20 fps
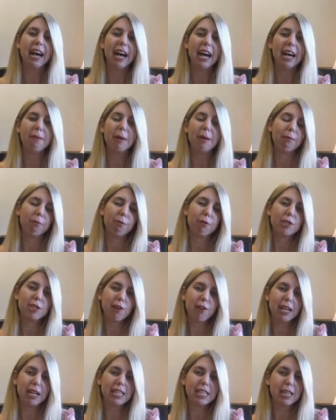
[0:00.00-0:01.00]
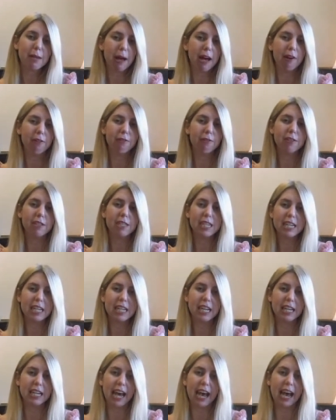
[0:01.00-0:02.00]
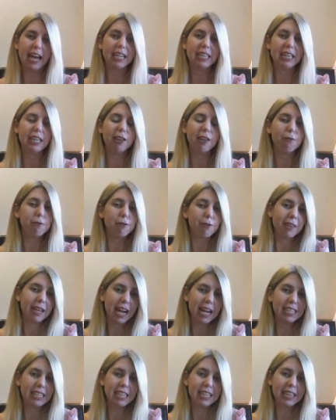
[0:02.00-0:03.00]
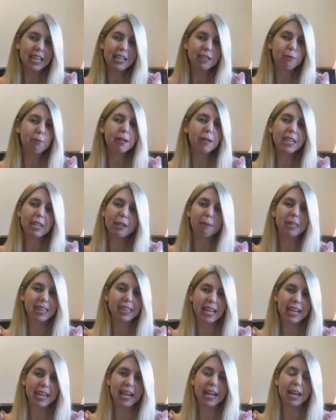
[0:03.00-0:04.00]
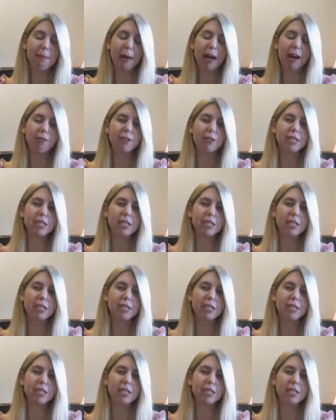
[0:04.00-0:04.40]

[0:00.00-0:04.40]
um, and if we're serious about DE&I, then those are the kinds of things we need to be thinking about.